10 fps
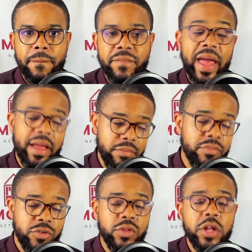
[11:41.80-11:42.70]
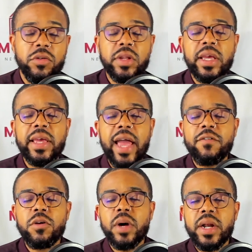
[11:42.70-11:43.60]
that literally gave
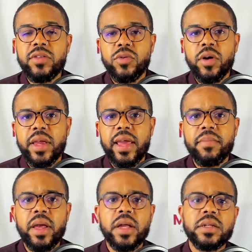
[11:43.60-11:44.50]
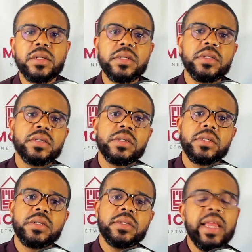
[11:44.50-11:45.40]
her money to her campaign.
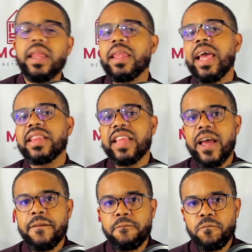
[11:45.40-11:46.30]
They didn't like that.